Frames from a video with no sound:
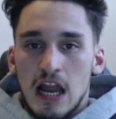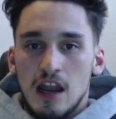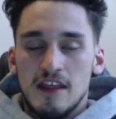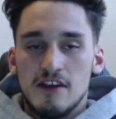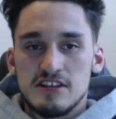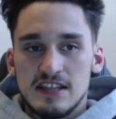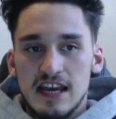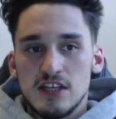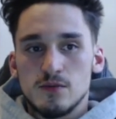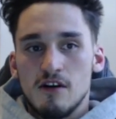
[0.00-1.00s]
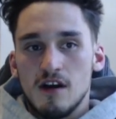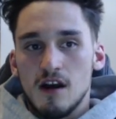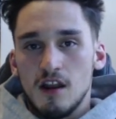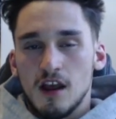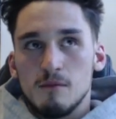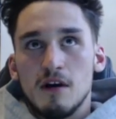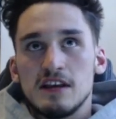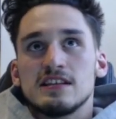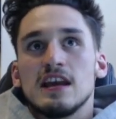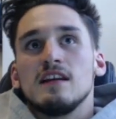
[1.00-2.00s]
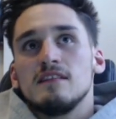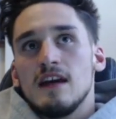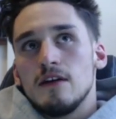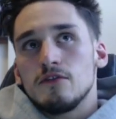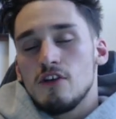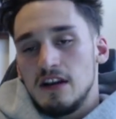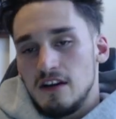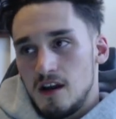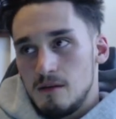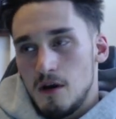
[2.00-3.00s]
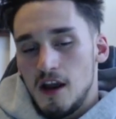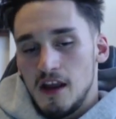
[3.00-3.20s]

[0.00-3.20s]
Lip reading: Like there is days where, like on my second day of trading, I